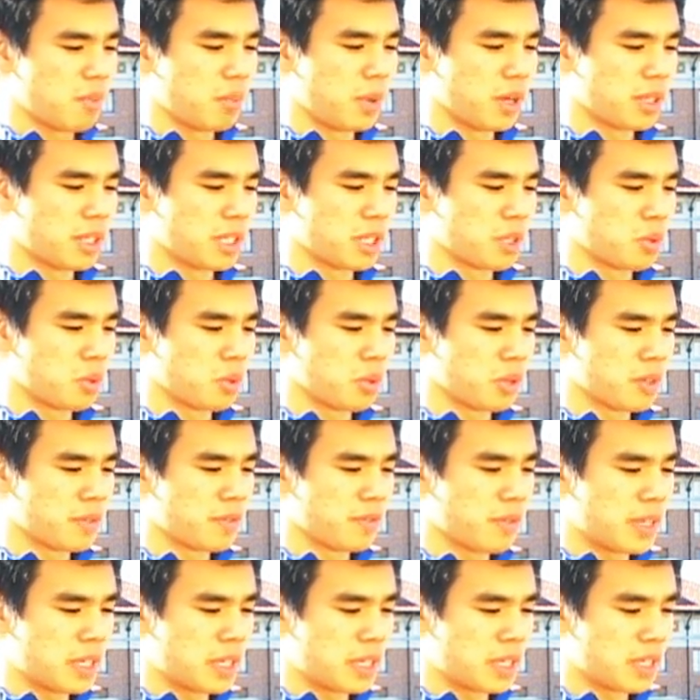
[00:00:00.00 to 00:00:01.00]
but this
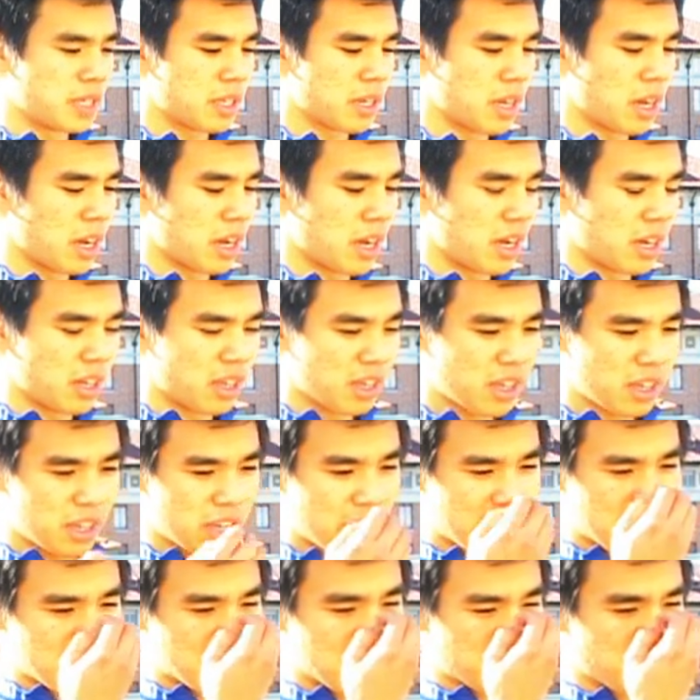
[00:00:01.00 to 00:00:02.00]
was his, I
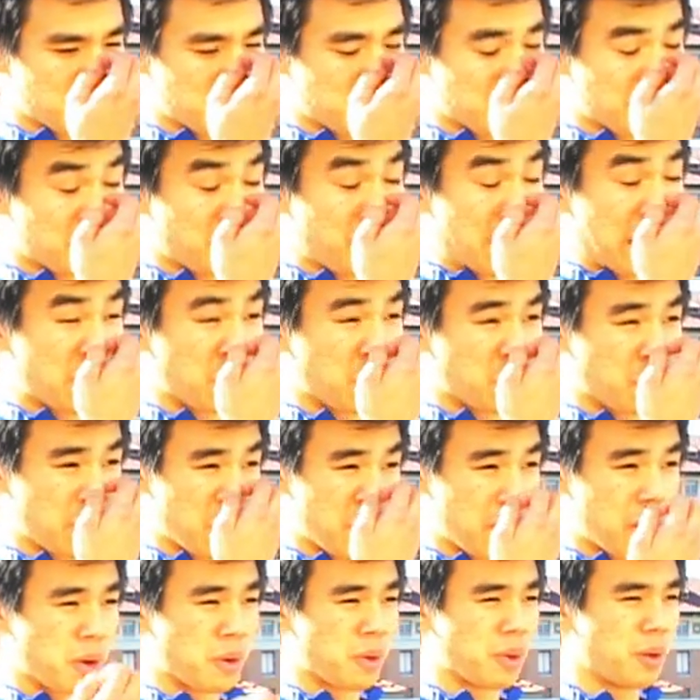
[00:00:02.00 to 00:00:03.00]
guess it was his final
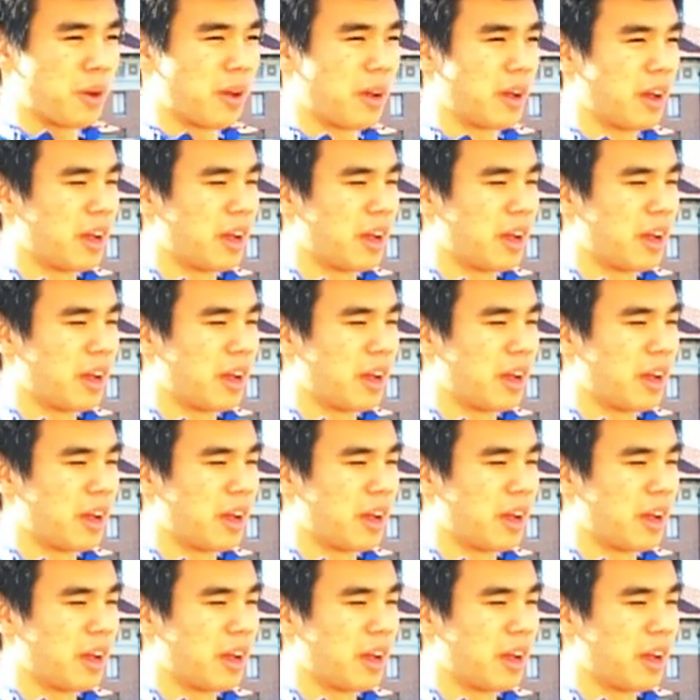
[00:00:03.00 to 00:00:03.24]
go.